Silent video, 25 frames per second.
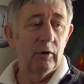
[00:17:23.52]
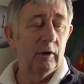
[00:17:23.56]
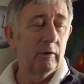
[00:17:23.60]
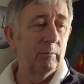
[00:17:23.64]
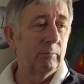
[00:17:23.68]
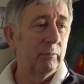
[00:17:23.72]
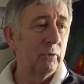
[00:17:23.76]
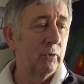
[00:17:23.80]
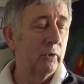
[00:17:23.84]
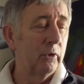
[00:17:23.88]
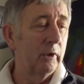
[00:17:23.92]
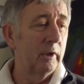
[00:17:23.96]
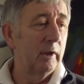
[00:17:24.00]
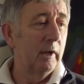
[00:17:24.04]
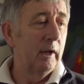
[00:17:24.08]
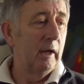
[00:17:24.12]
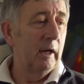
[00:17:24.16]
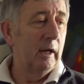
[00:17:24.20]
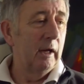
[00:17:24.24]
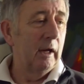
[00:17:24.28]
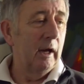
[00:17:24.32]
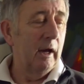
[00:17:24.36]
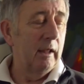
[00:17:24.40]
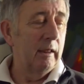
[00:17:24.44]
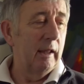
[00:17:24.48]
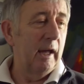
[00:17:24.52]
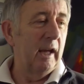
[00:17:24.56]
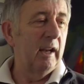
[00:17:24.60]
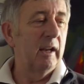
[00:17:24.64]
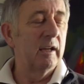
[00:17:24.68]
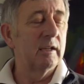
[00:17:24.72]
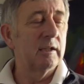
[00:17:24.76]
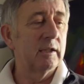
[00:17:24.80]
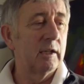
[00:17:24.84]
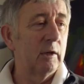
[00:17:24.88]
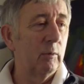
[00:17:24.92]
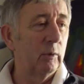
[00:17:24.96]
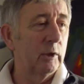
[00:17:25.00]
the board and then I
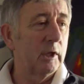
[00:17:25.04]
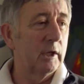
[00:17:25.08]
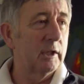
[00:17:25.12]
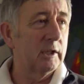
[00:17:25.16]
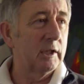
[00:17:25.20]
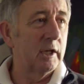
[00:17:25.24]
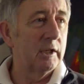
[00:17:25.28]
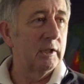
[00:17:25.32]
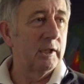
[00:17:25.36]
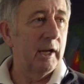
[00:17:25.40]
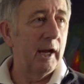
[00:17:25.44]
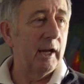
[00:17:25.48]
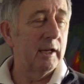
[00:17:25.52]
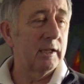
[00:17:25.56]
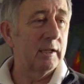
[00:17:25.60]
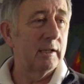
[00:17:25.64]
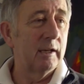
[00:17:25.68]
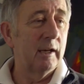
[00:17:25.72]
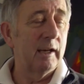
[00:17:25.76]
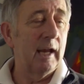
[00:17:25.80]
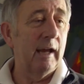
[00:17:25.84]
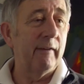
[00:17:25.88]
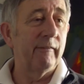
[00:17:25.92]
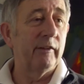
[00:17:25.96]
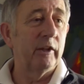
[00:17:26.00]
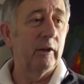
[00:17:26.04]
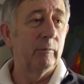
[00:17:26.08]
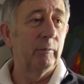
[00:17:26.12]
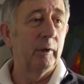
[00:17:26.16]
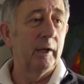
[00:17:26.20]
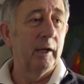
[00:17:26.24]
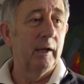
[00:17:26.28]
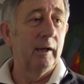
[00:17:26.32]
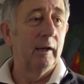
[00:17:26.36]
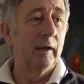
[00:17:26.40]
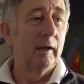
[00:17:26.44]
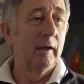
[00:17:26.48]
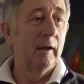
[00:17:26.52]
see what it suggests, and
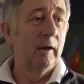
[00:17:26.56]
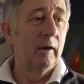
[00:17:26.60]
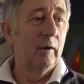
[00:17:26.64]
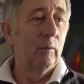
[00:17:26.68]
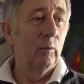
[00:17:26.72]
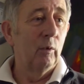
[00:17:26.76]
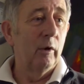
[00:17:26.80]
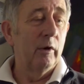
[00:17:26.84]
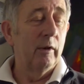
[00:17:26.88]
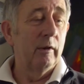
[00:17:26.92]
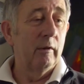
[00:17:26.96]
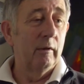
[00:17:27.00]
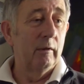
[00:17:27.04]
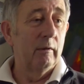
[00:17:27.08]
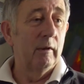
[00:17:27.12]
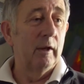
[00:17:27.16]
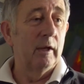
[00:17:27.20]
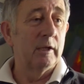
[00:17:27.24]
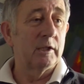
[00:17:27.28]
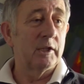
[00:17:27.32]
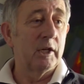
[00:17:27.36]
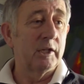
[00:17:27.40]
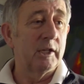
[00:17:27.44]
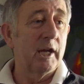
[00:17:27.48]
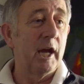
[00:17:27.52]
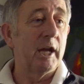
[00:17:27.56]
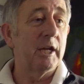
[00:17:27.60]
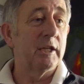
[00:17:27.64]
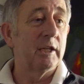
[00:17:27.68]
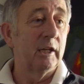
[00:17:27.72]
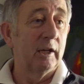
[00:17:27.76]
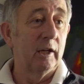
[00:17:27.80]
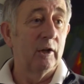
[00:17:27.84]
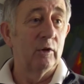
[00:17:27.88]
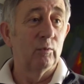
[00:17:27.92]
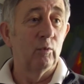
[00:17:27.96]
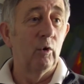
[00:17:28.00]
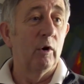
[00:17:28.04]
inevitably what it's suggesting
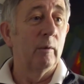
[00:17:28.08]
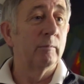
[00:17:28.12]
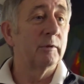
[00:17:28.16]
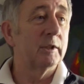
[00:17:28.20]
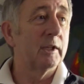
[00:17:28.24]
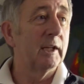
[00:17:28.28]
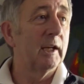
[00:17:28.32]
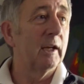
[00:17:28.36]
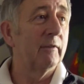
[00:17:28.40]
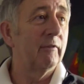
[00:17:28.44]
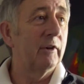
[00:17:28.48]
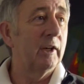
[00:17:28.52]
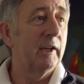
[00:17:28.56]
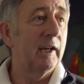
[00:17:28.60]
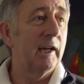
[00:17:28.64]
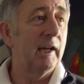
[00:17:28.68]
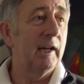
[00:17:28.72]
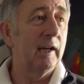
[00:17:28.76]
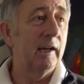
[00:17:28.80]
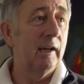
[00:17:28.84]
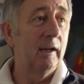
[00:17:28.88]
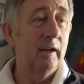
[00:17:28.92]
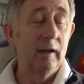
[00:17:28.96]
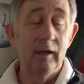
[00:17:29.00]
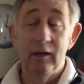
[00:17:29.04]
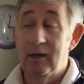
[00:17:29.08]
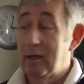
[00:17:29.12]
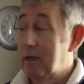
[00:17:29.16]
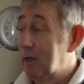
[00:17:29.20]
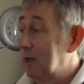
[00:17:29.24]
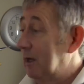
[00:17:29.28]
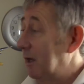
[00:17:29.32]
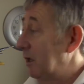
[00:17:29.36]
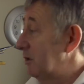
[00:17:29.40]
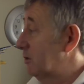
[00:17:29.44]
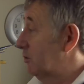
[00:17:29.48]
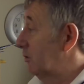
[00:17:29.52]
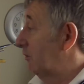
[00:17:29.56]
is what I'm seeing every day.
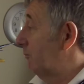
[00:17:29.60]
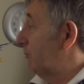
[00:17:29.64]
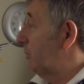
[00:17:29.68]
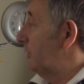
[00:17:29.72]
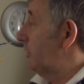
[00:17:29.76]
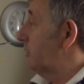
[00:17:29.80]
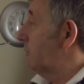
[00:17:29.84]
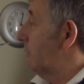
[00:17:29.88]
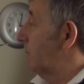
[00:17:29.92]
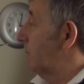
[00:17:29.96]
And so I put this up